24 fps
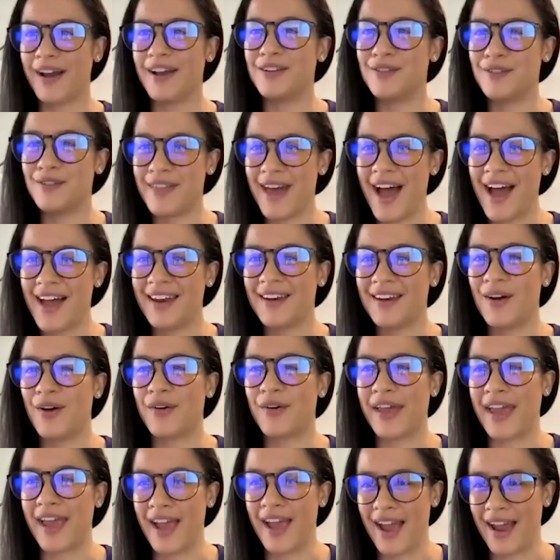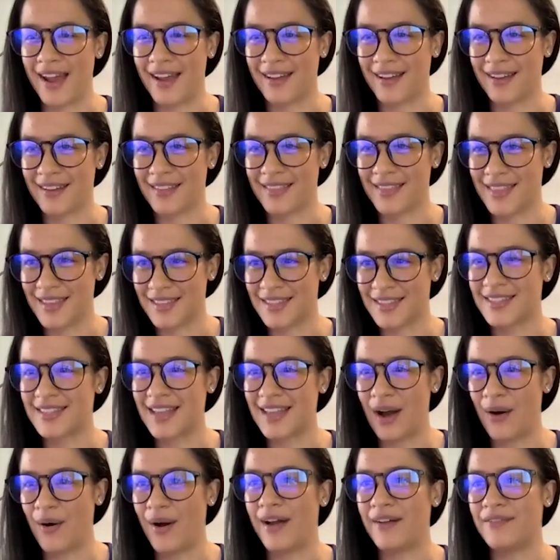do that? Okay, this is
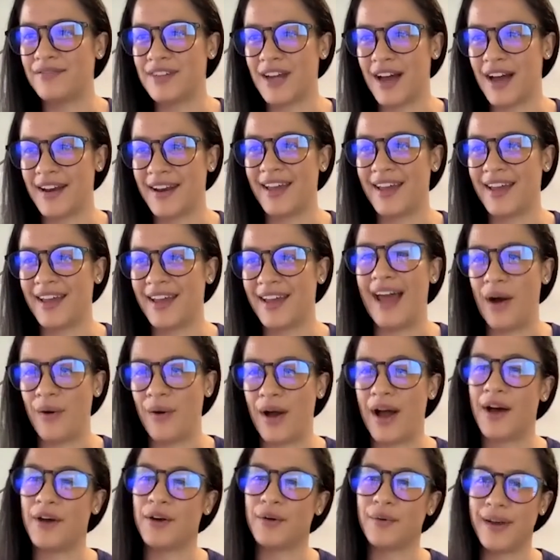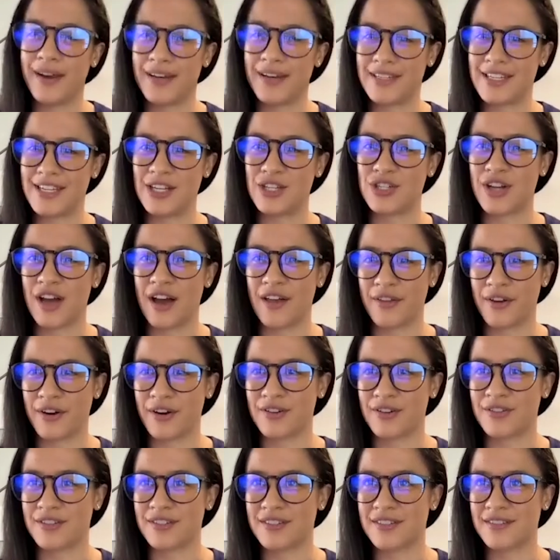how I've done it. Now, how do I teach
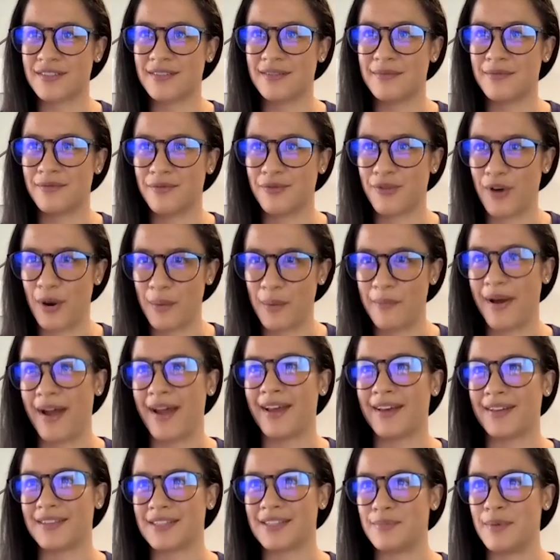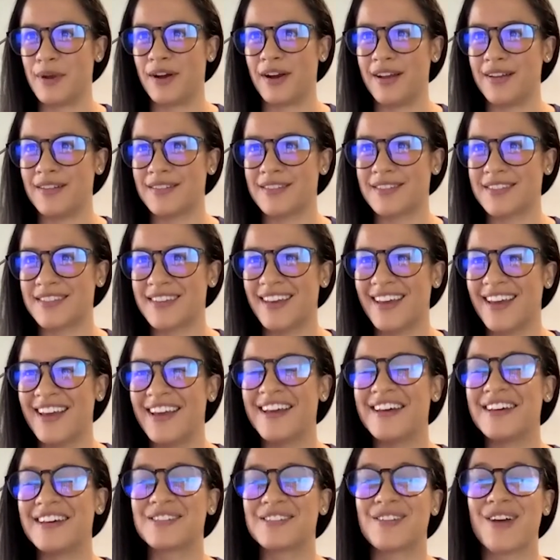others from my experience?
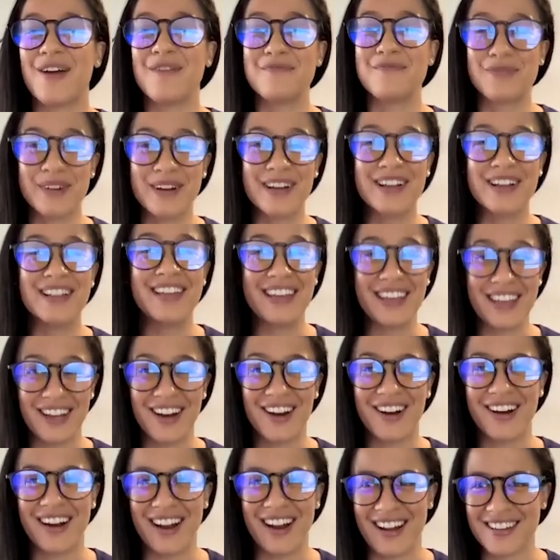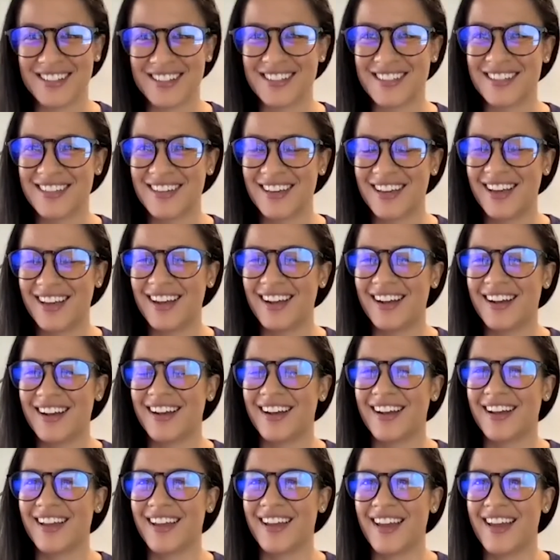So I'm really curious,
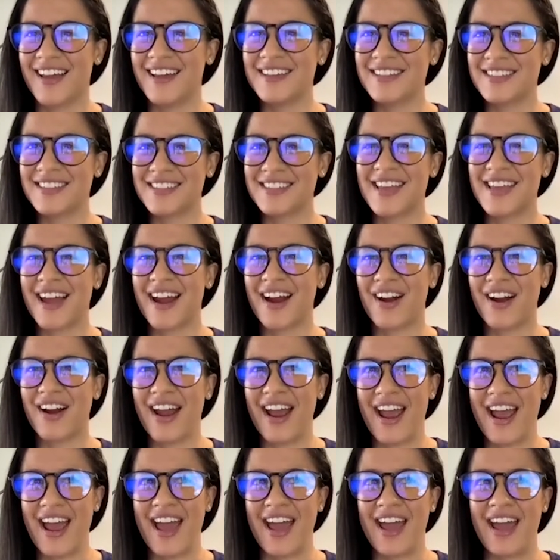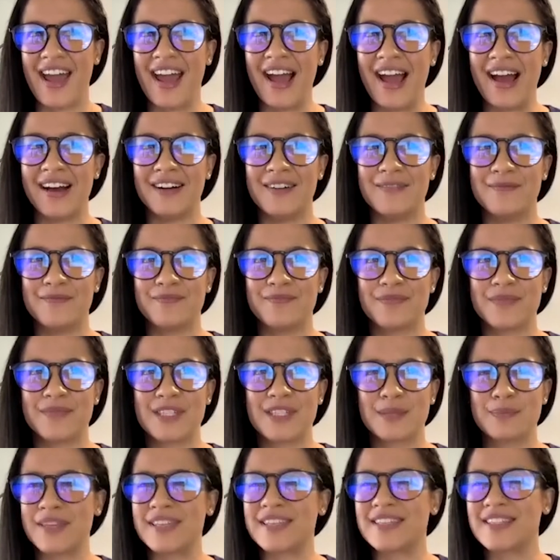is there a
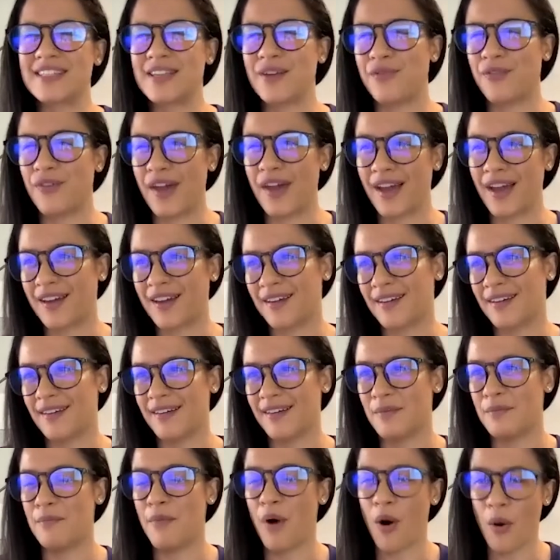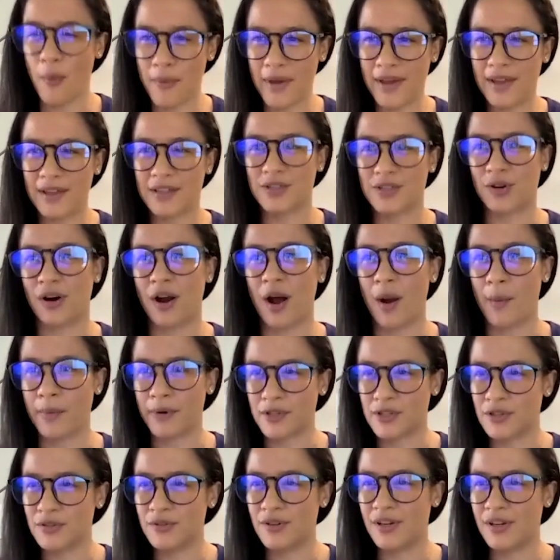specific moment or
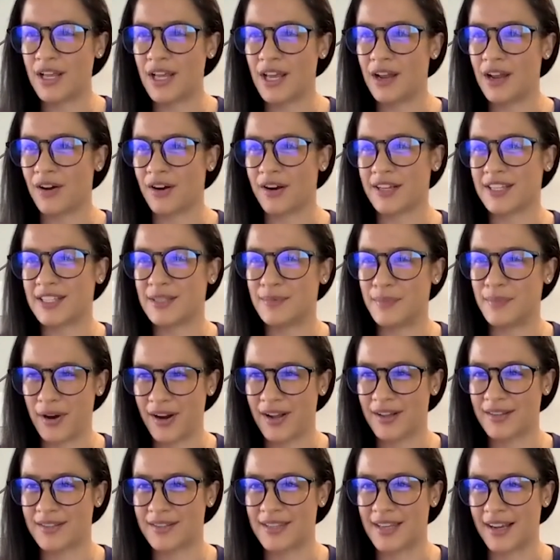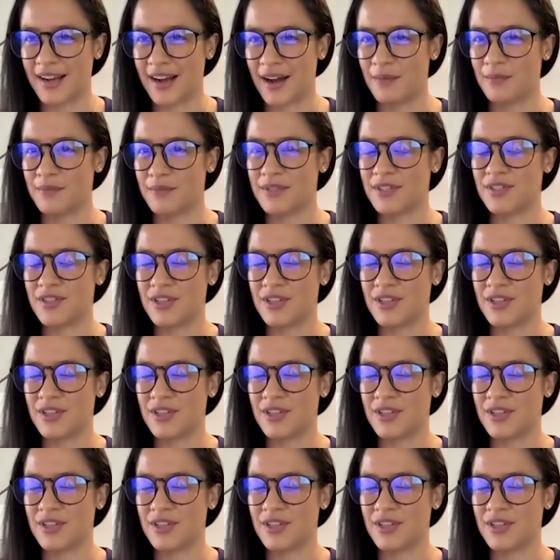opportunity or experience that comes to